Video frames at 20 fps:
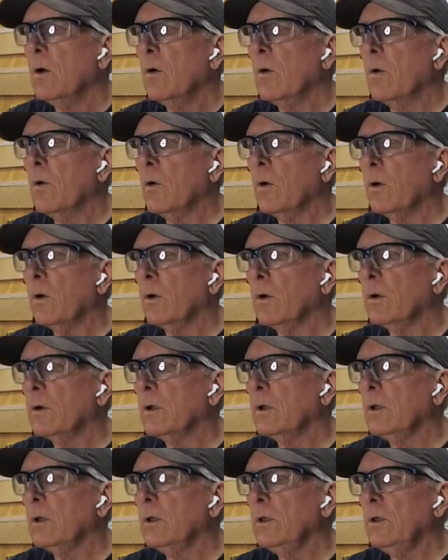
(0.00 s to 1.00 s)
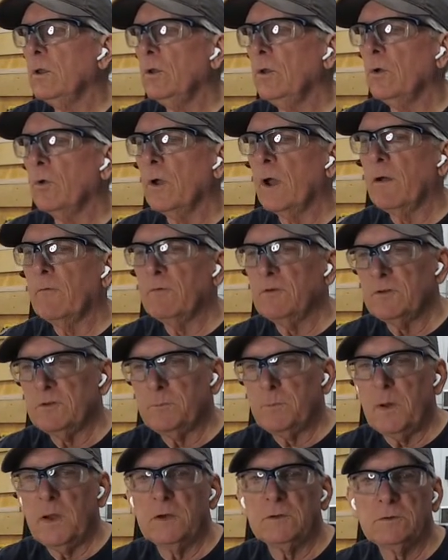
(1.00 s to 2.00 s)
or you have a
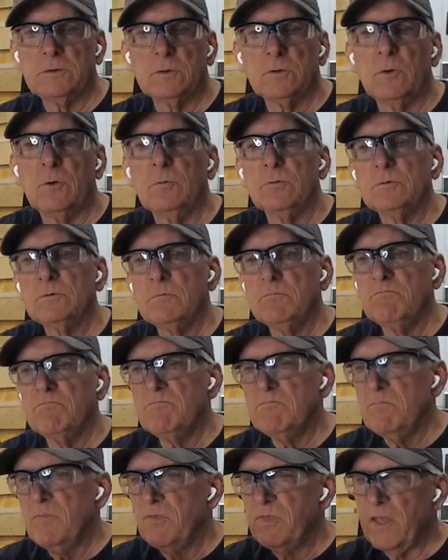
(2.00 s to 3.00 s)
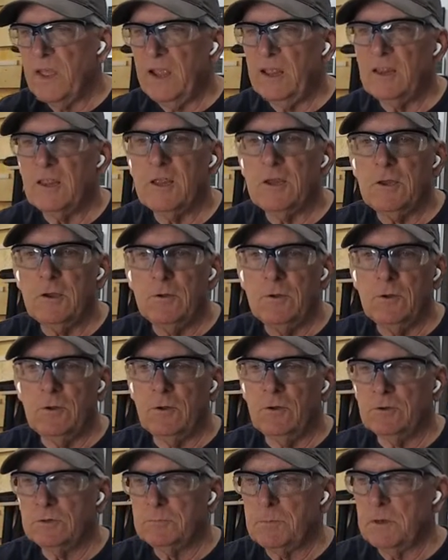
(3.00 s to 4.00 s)
special thing that you
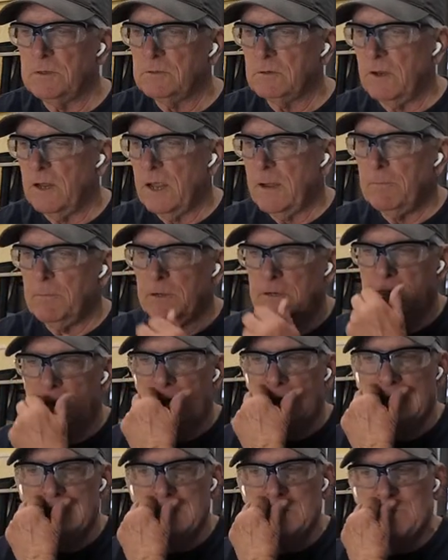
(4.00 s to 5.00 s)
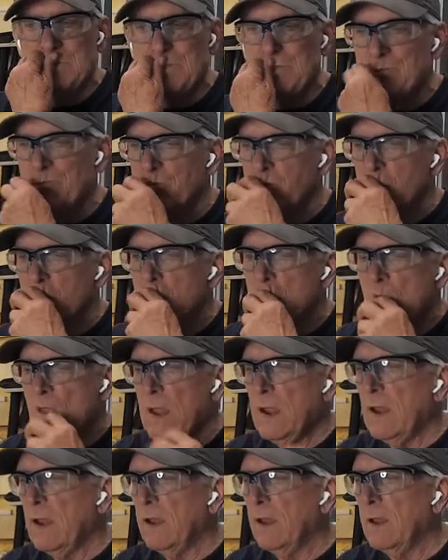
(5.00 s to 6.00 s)
do, special application,
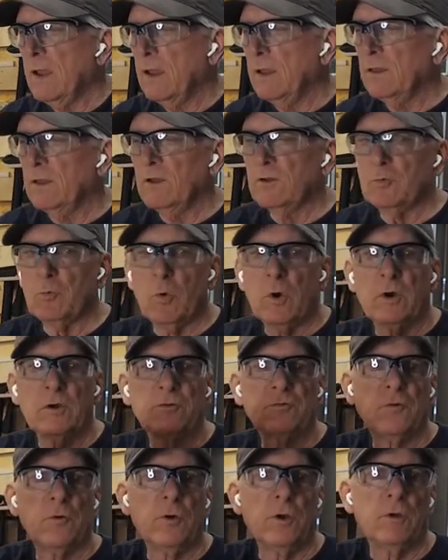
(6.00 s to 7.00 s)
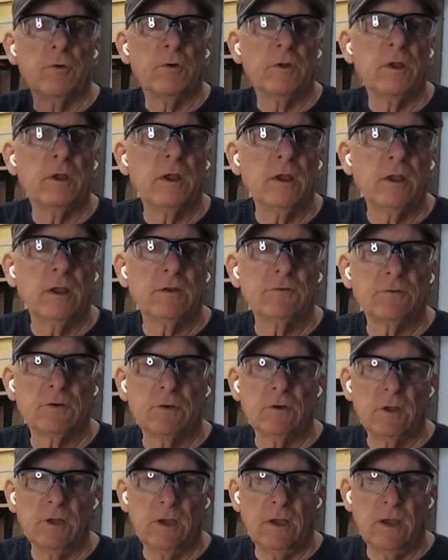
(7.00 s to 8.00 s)
and this works for you, and it
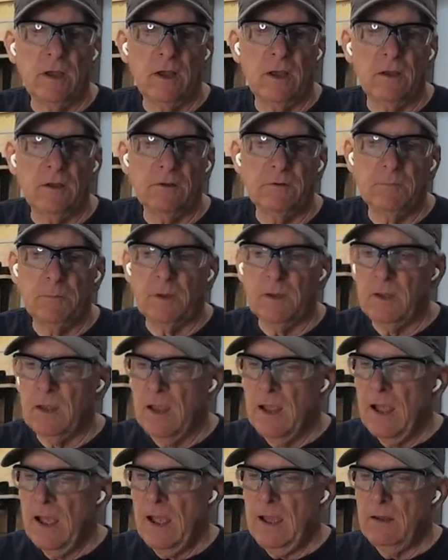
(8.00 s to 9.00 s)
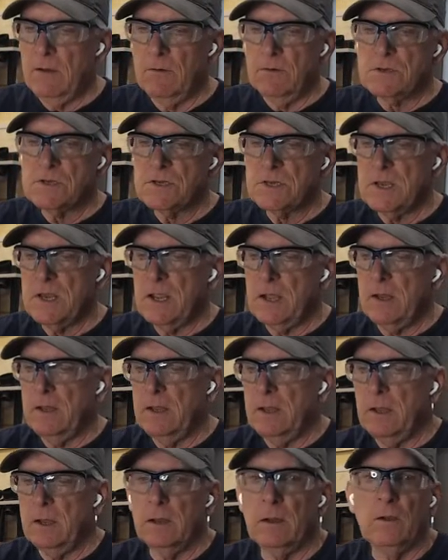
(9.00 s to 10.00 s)
certainly does. But I don't see it
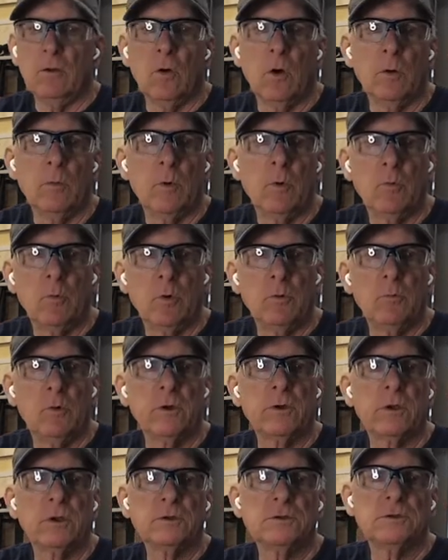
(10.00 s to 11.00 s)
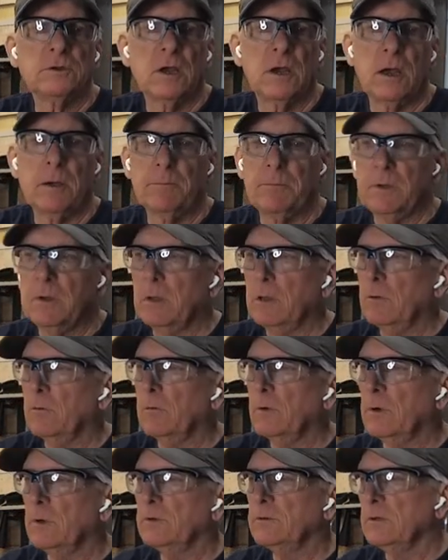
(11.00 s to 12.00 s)
in a normal woodworking shop. In other
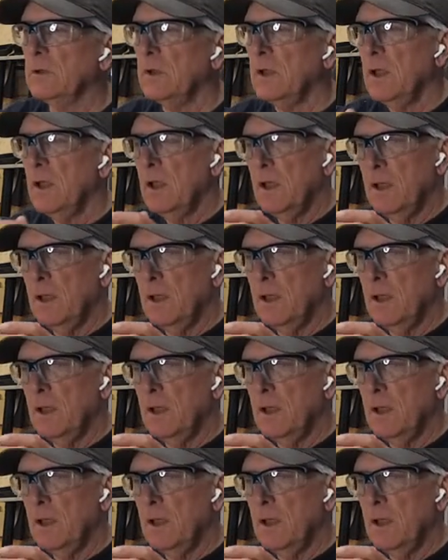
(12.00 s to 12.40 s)
words,